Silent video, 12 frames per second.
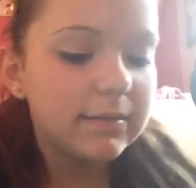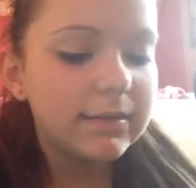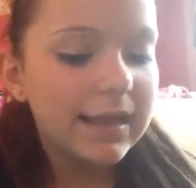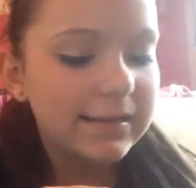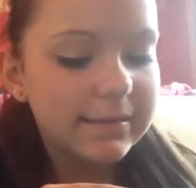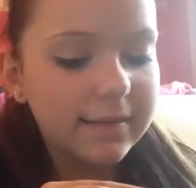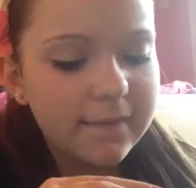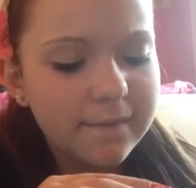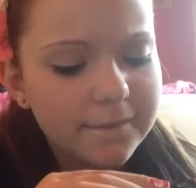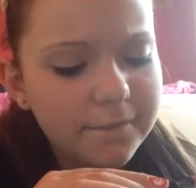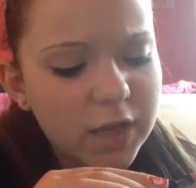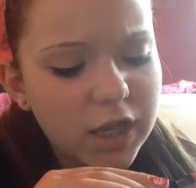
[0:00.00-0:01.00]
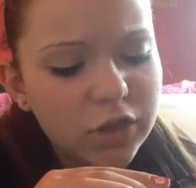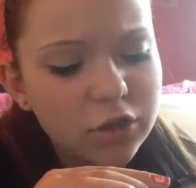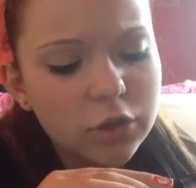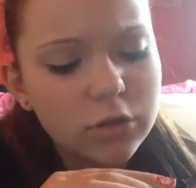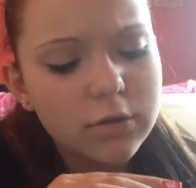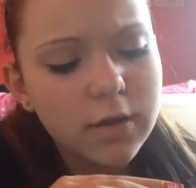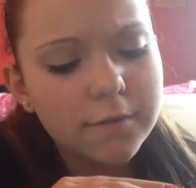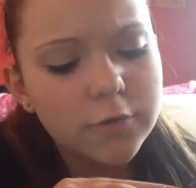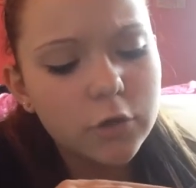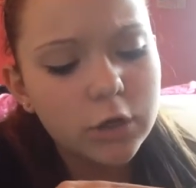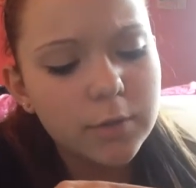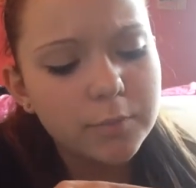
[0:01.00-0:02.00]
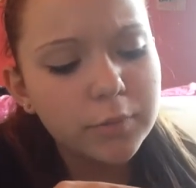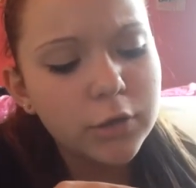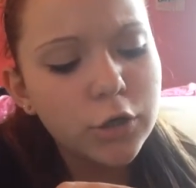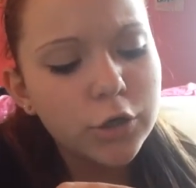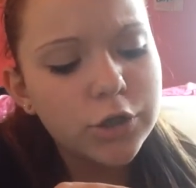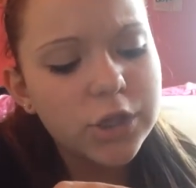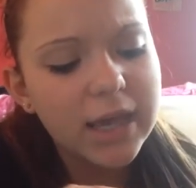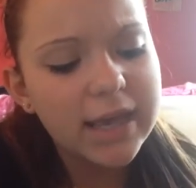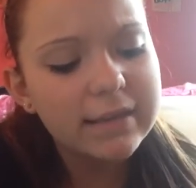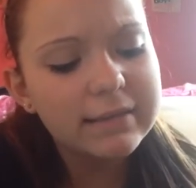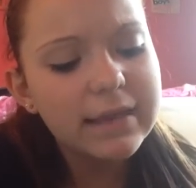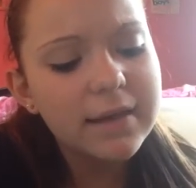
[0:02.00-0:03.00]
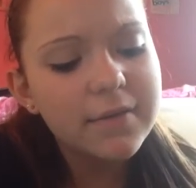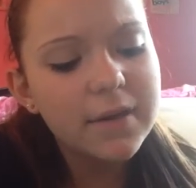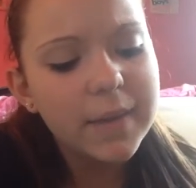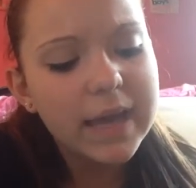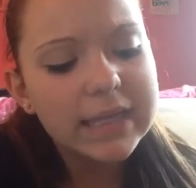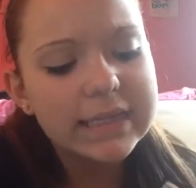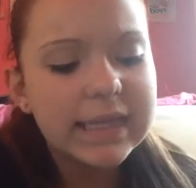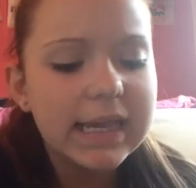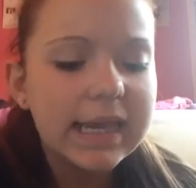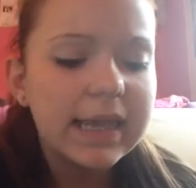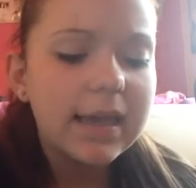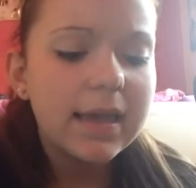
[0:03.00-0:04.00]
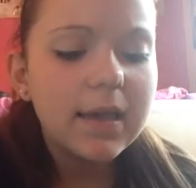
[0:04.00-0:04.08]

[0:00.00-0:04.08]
Lasting Finish Soft Colour Blush in 080